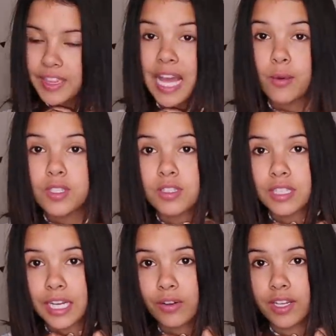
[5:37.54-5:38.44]
That was
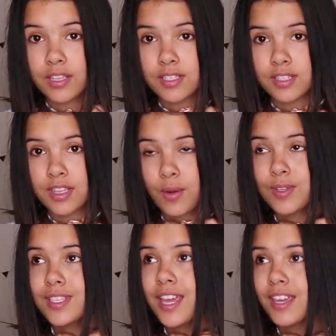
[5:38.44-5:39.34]
hilarious. That
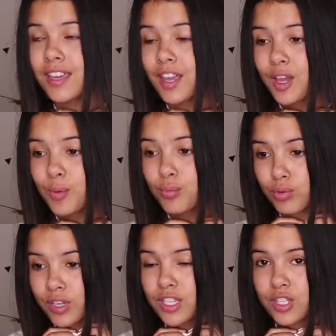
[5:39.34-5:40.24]
was like
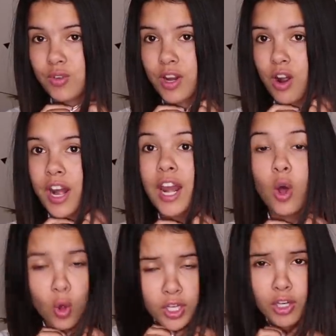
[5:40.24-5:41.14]
pretty straight on. And
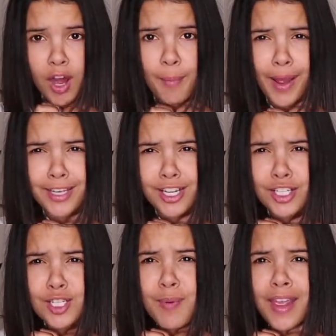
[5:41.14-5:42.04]
holy crap, I
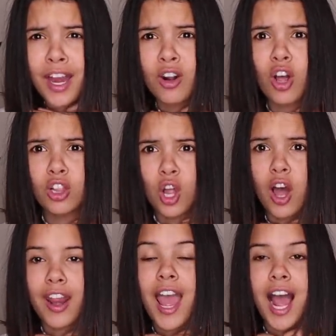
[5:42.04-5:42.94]
touched my hair a
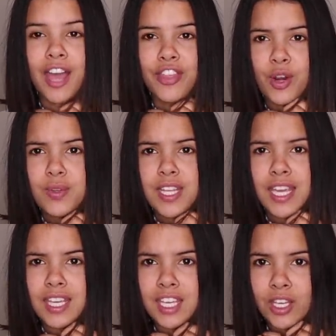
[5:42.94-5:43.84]
lot. I thought it was
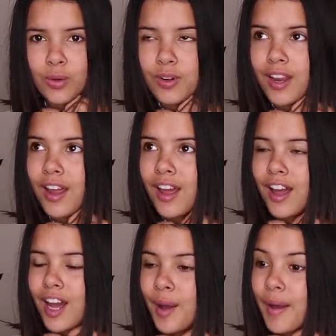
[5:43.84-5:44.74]
like cute.
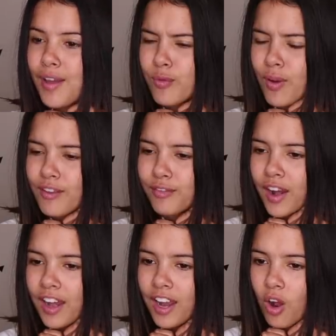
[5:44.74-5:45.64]
I have one
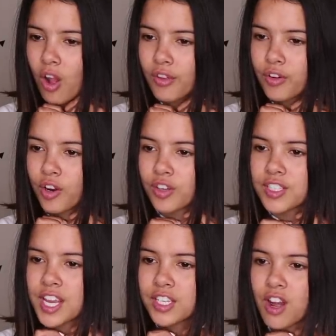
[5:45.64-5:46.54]
friend and all of her
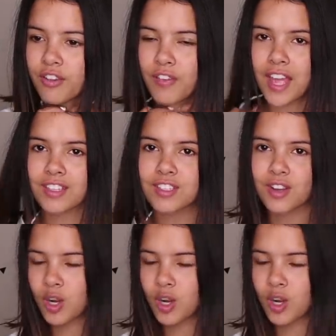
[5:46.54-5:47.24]
TikTok fans,